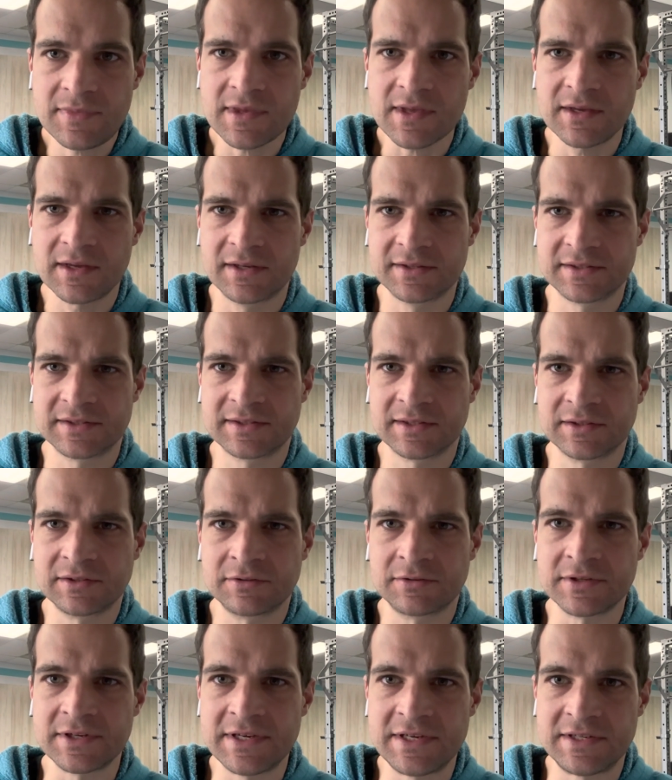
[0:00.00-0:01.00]
because it's a
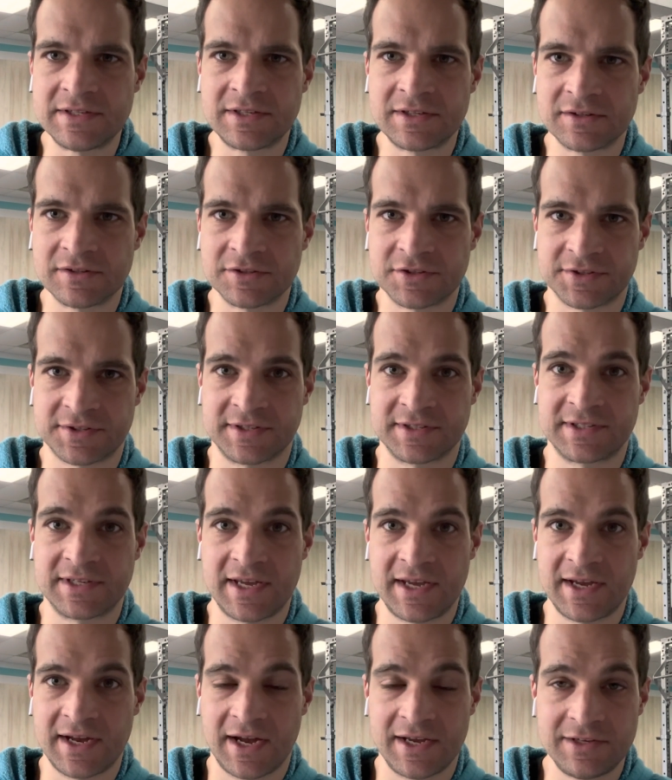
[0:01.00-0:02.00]
little easier just to
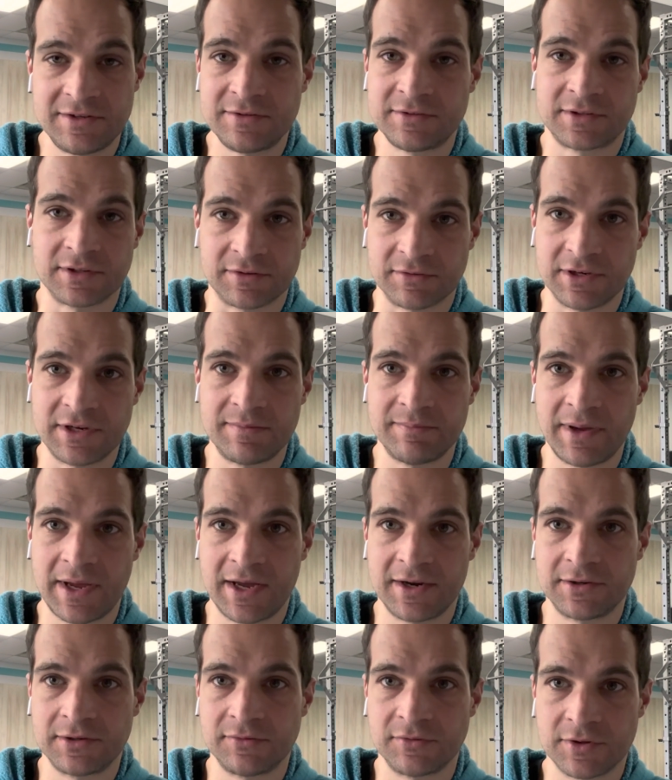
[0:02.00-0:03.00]
say I used a green
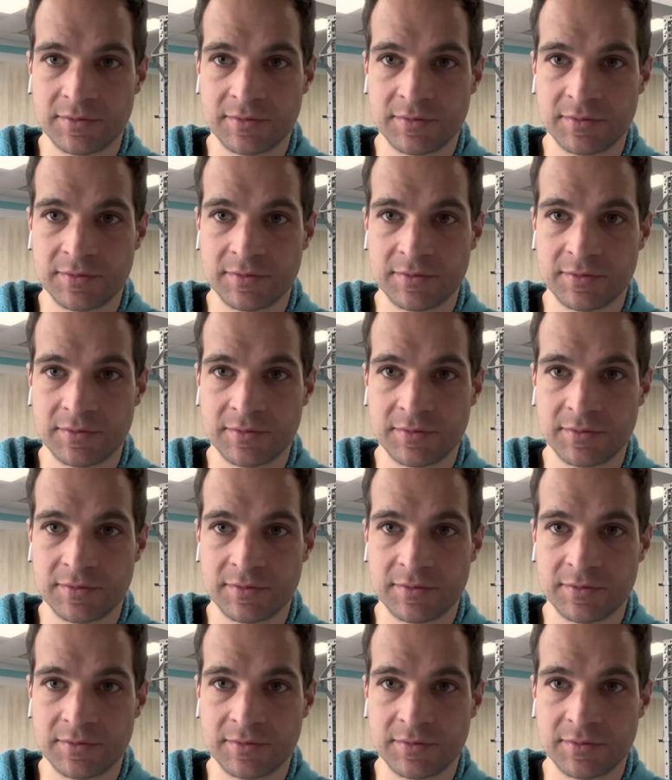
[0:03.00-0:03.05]
band over the